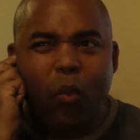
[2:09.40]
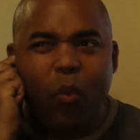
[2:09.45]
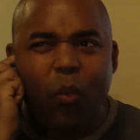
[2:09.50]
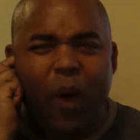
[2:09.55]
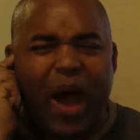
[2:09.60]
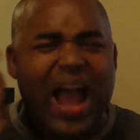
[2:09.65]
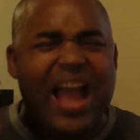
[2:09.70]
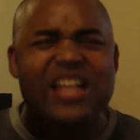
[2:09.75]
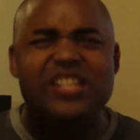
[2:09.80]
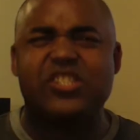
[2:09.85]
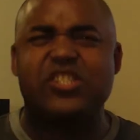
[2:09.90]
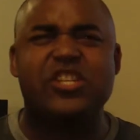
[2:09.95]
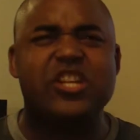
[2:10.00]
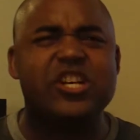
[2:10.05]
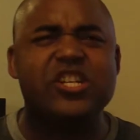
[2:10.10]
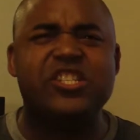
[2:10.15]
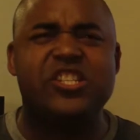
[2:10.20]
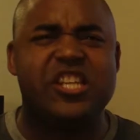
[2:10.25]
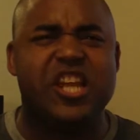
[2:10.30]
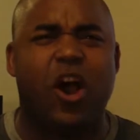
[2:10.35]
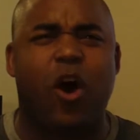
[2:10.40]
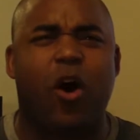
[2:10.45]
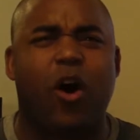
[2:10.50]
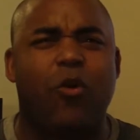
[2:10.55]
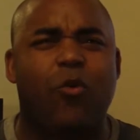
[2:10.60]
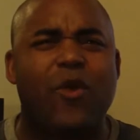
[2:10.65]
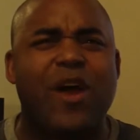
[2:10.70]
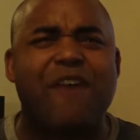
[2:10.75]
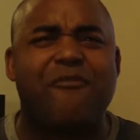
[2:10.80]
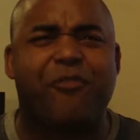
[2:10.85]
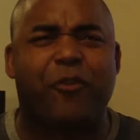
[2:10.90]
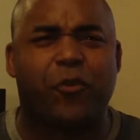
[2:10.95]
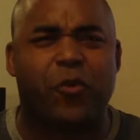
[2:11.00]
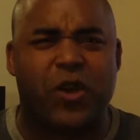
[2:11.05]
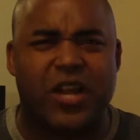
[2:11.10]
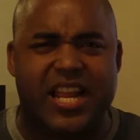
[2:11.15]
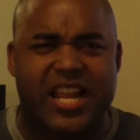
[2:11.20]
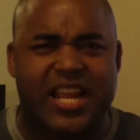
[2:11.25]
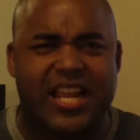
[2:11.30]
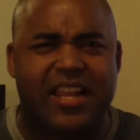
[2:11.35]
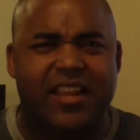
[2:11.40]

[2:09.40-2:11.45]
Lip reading: Why is Nunzio a referee?